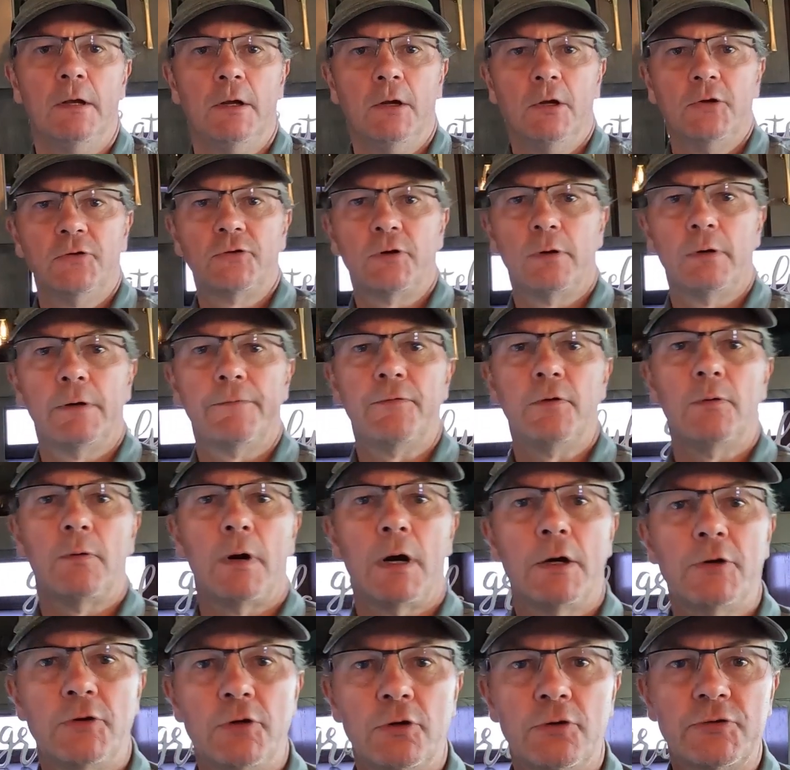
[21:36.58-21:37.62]
So if you
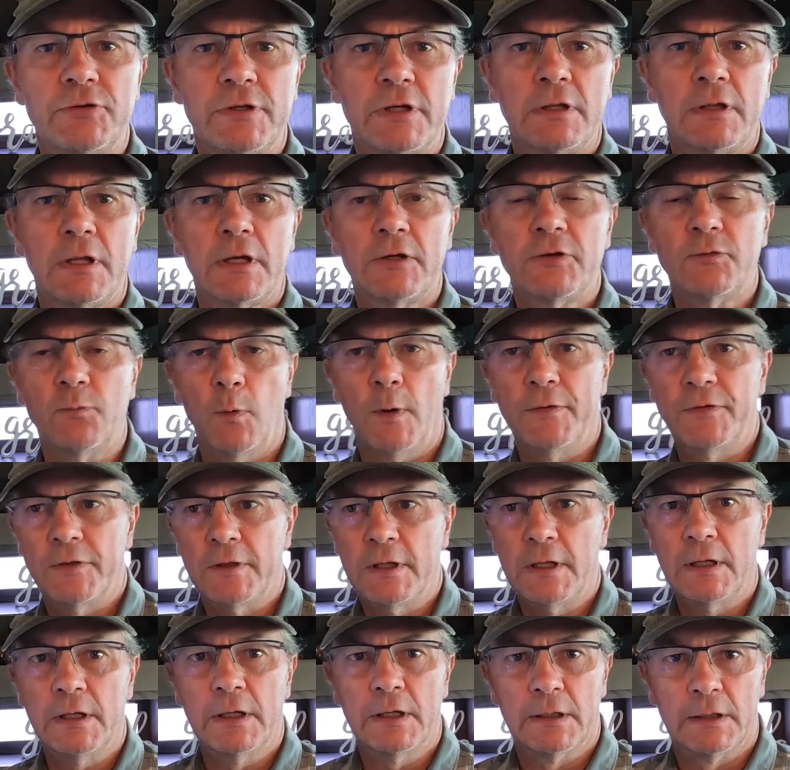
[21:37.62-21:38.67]
are using this with
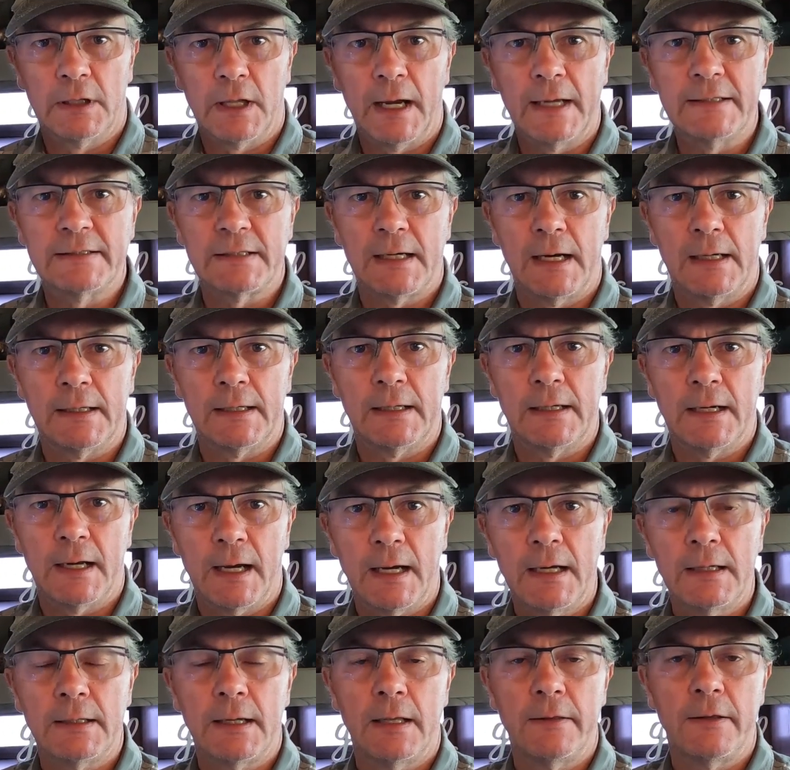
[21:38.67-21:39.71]
the lights on at
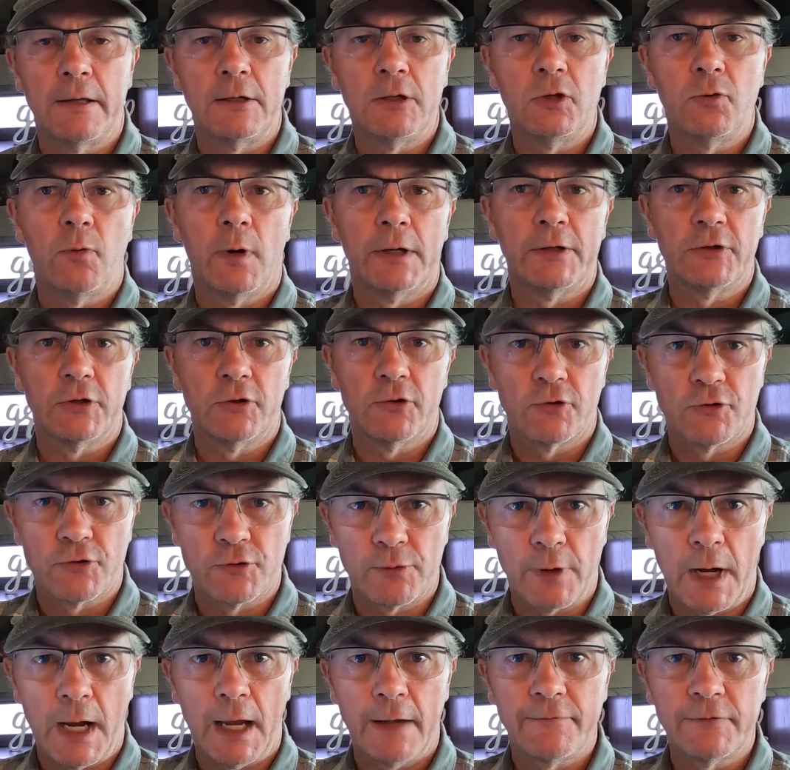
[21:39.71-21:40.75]
night and then you want to go
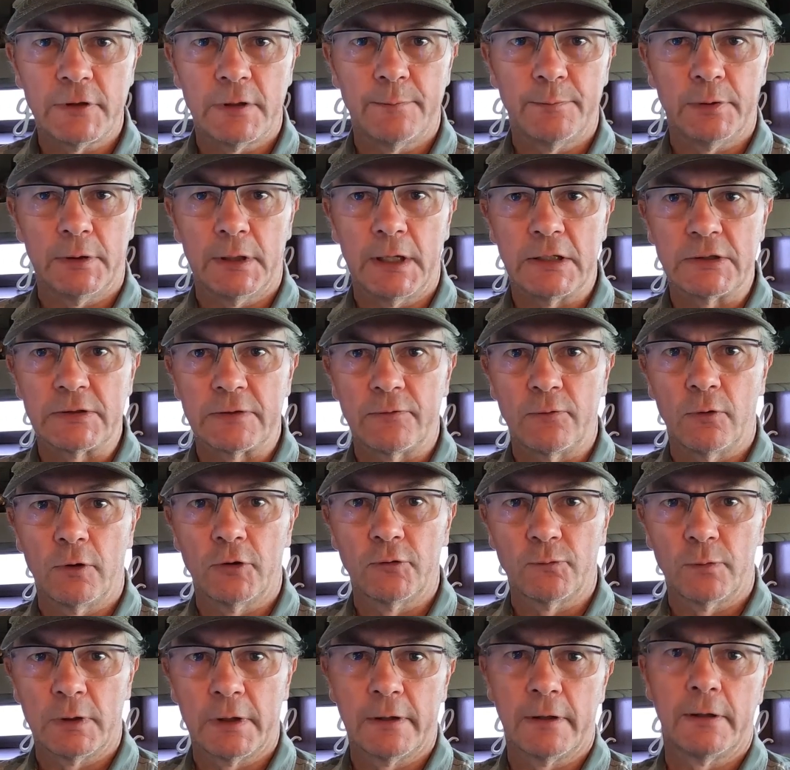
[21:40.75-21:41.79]
drive someplace, of
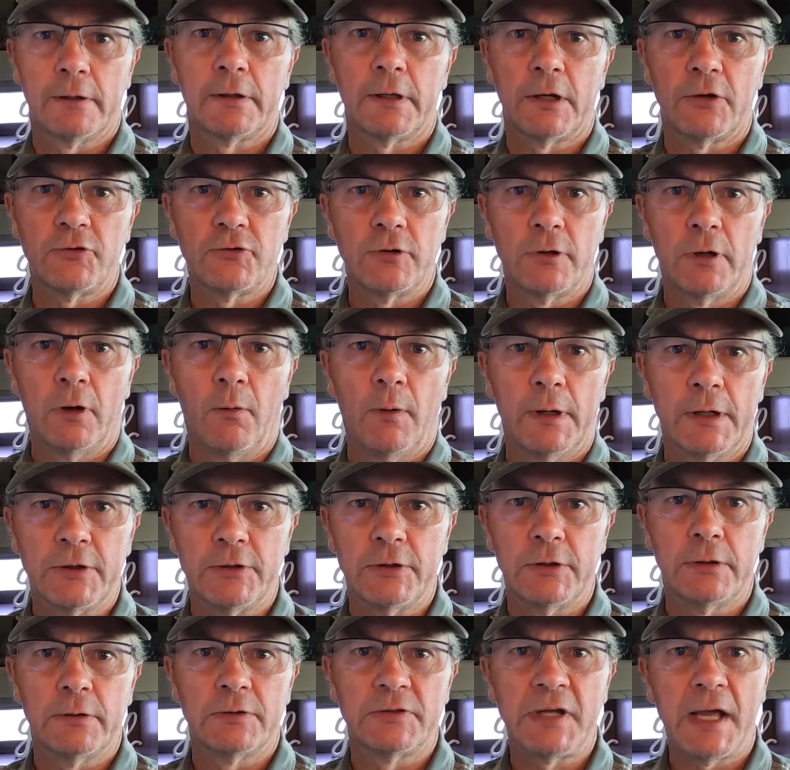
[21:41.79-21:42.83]
course one of the things you don't want to
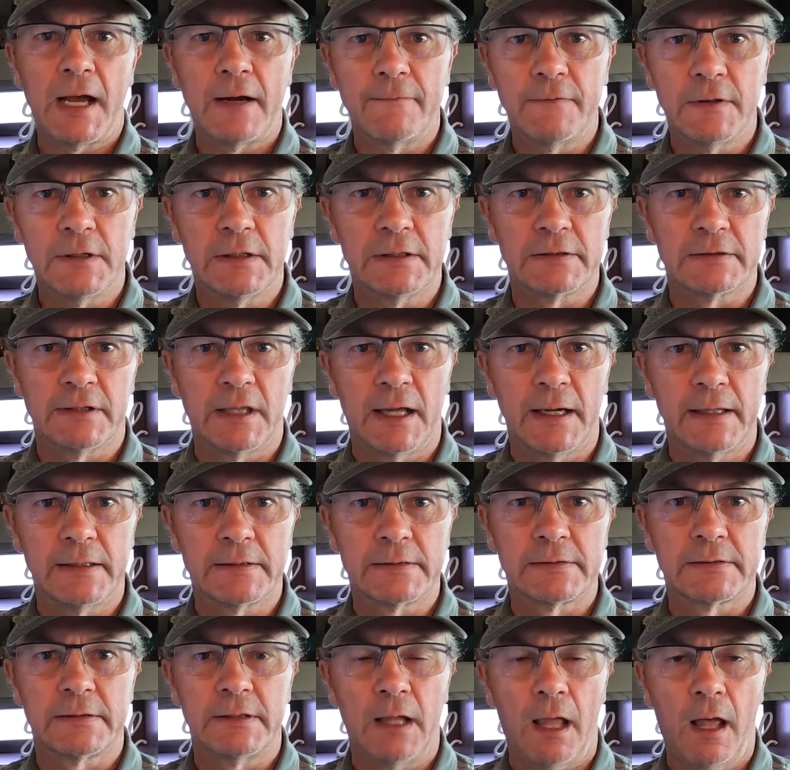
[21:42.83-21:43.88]
do is have these
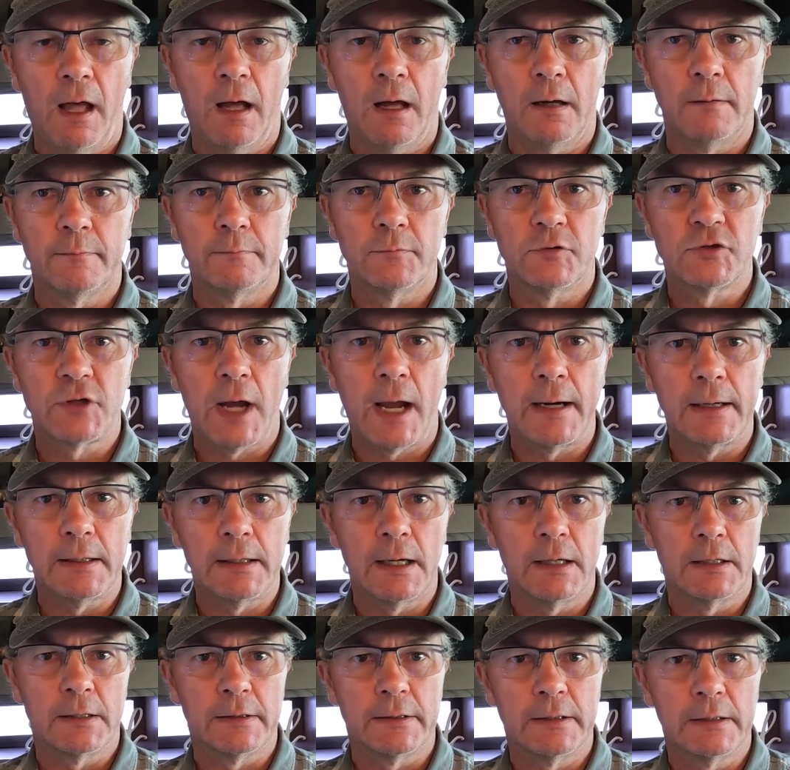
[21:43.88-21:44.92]
lights shining
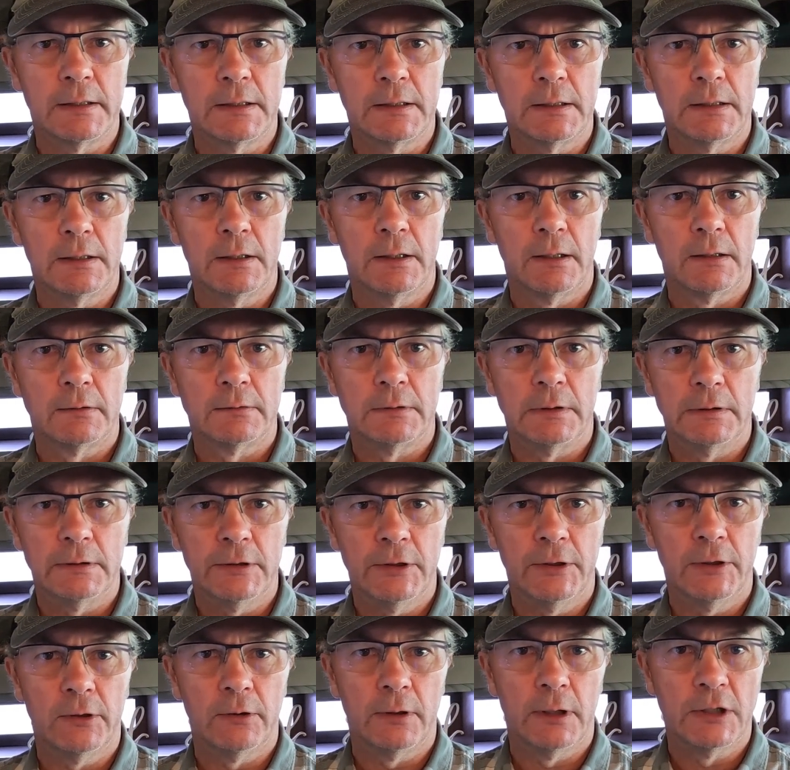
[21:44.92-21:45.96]
into the
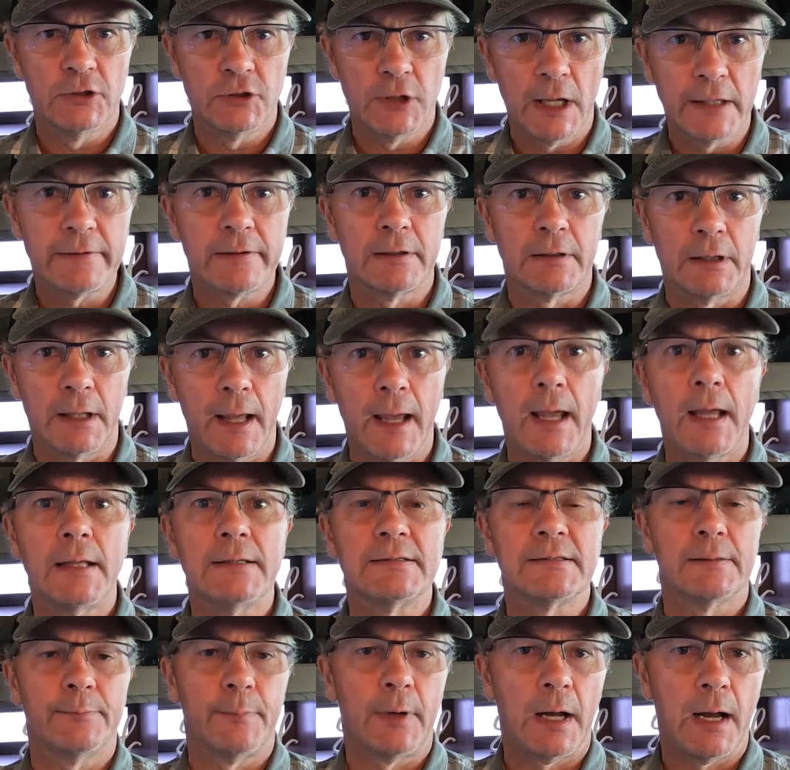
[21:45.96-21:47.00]
adjacent
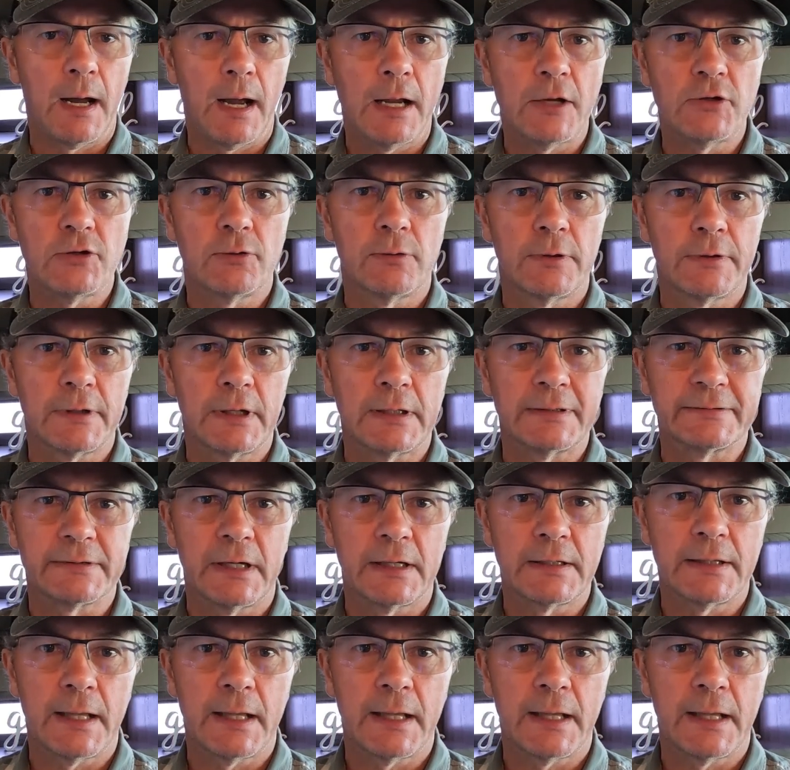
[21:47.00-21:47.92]
lanes and behind you and things like